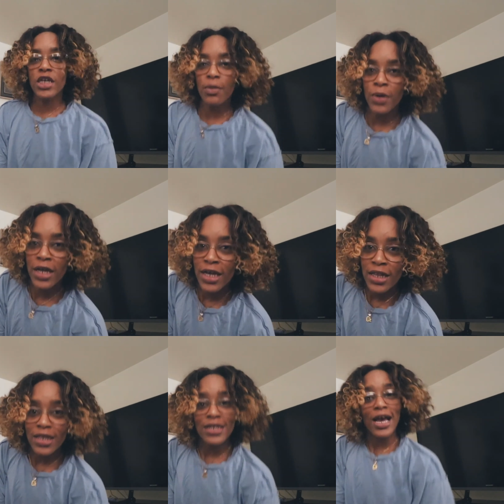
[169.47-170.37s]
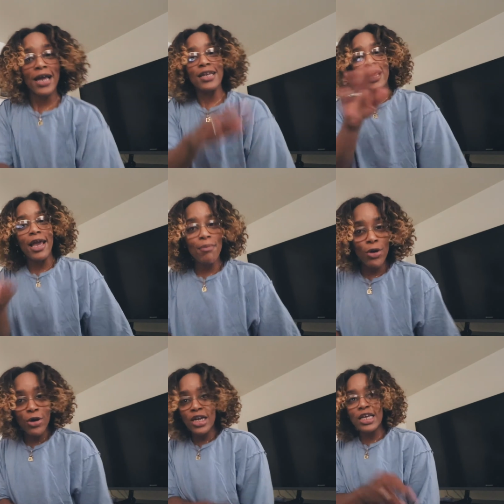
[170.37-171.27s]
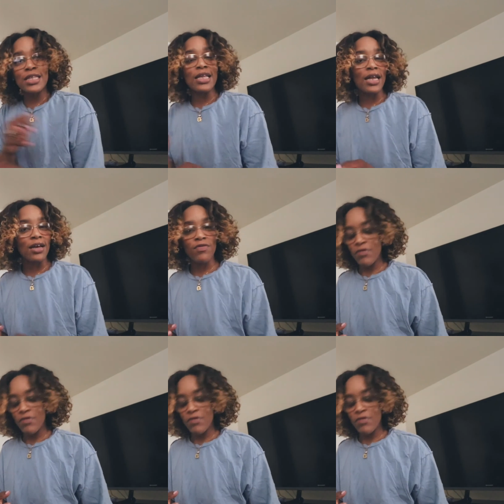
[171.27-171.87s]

up the dynamic or the aesthetic of the